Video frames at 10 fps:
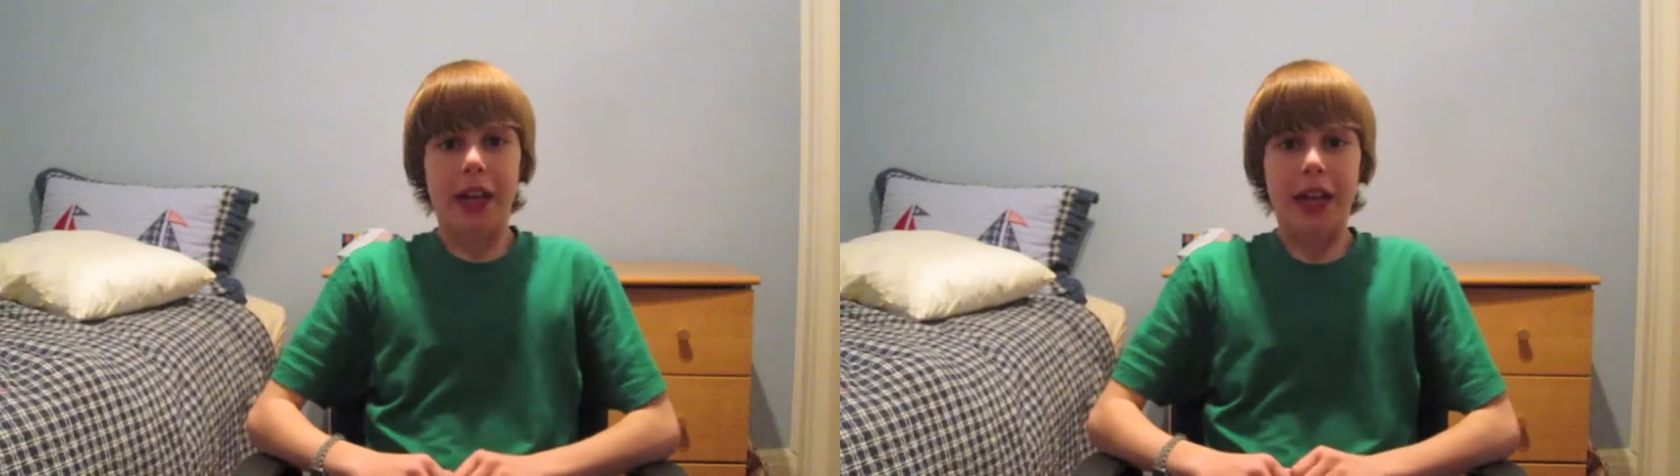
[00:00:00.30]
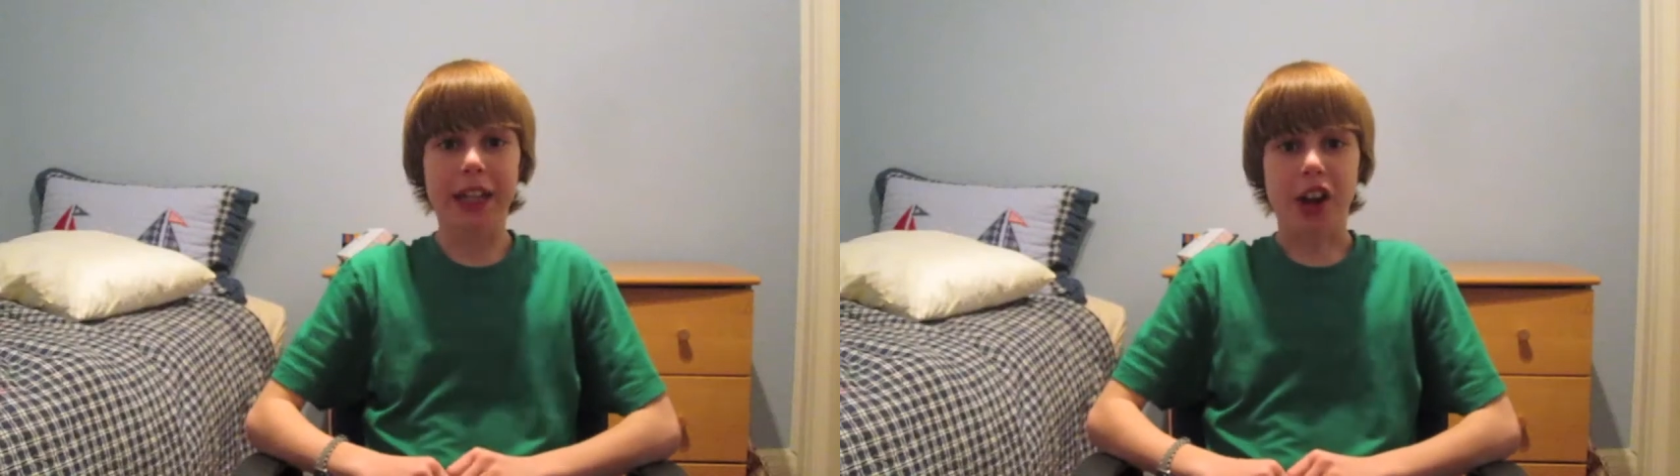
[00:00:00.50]

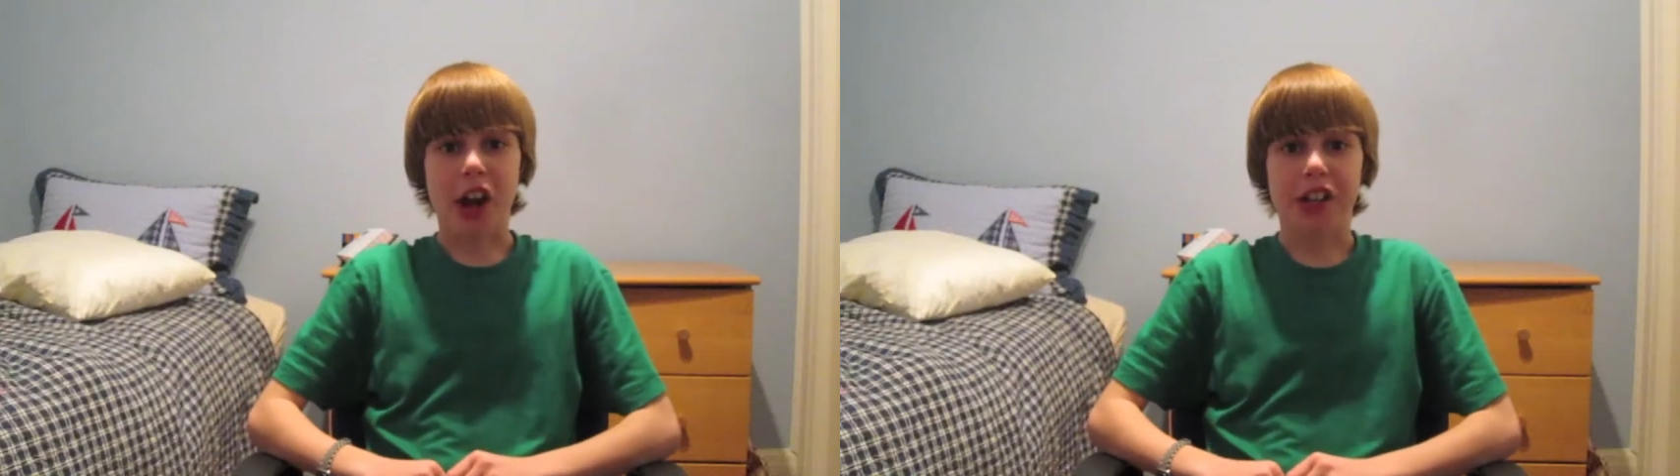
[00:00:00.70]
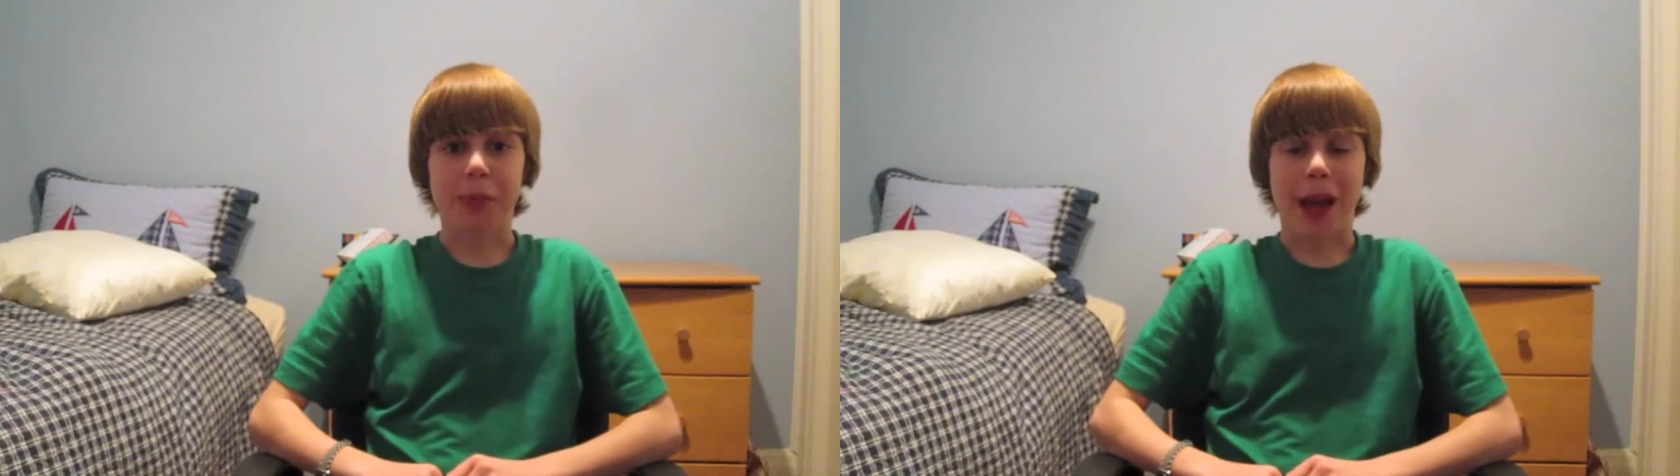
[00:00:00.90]
Hey
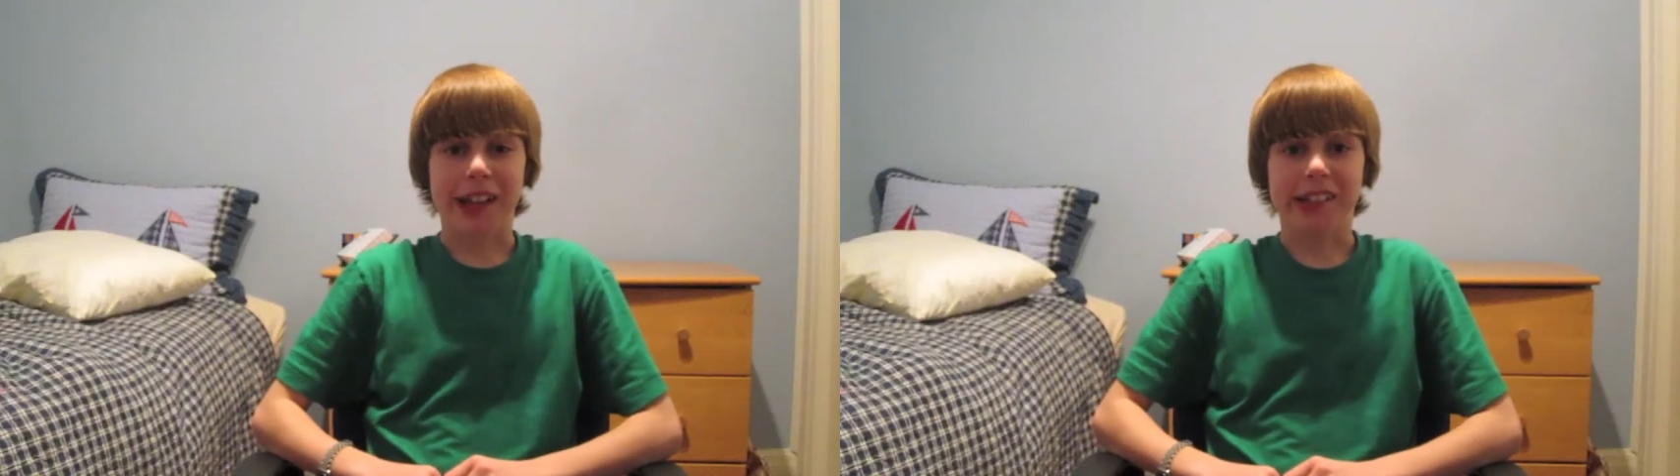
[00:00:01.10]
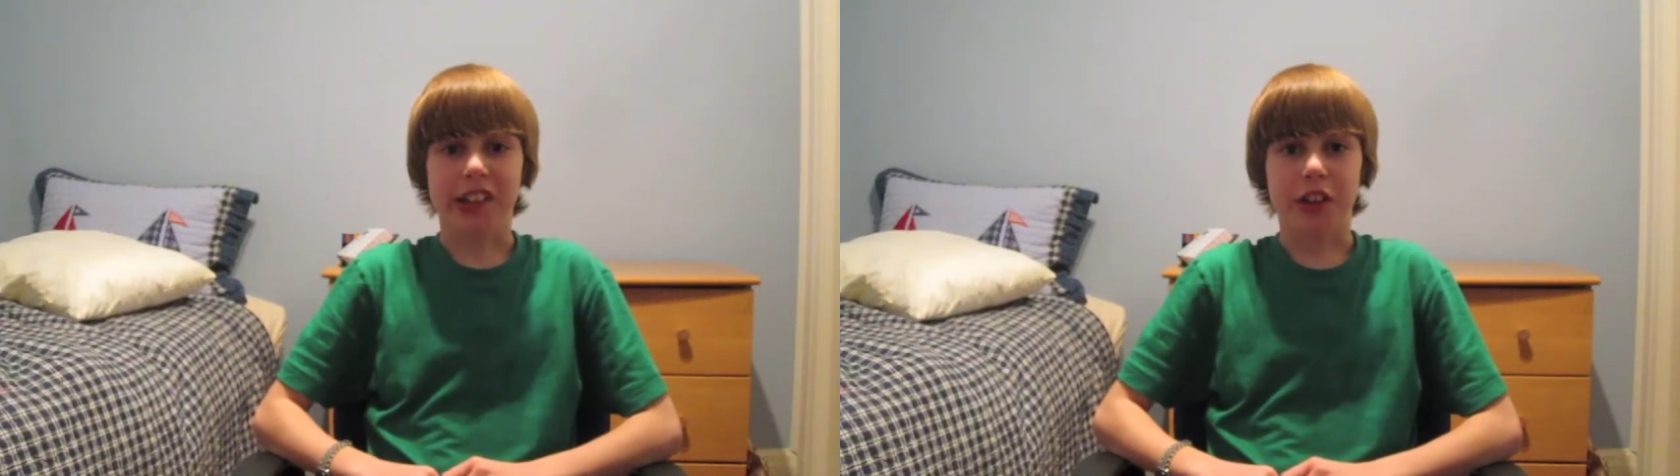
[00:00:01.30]
guys,
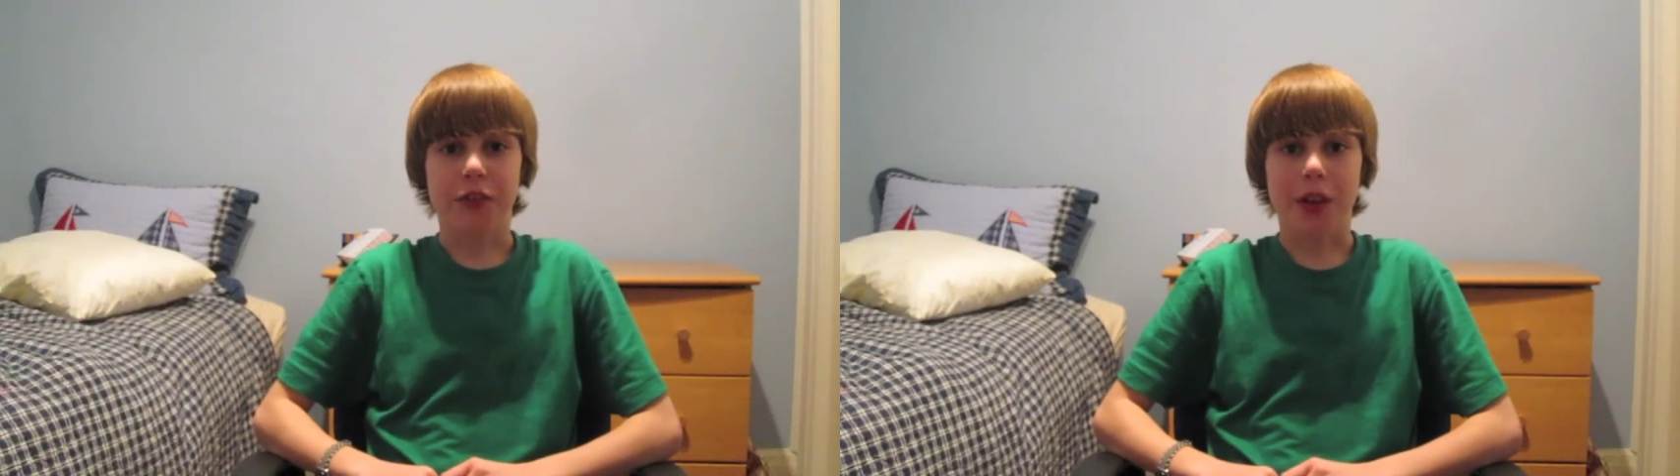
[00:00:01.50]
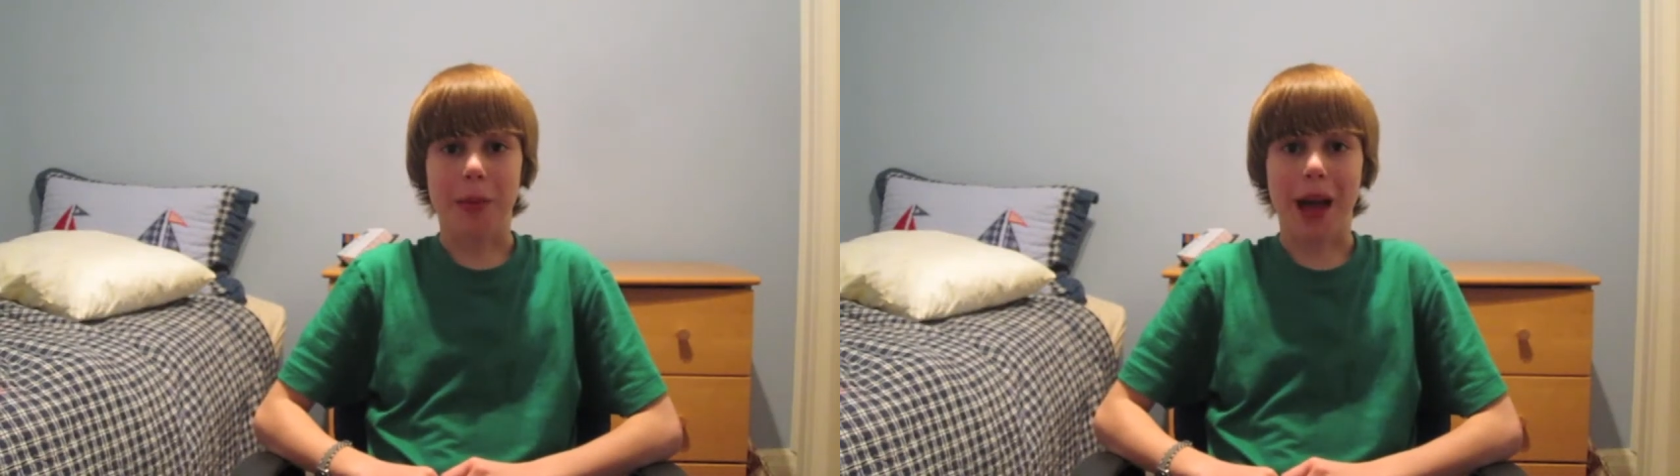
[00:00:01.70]
Max here from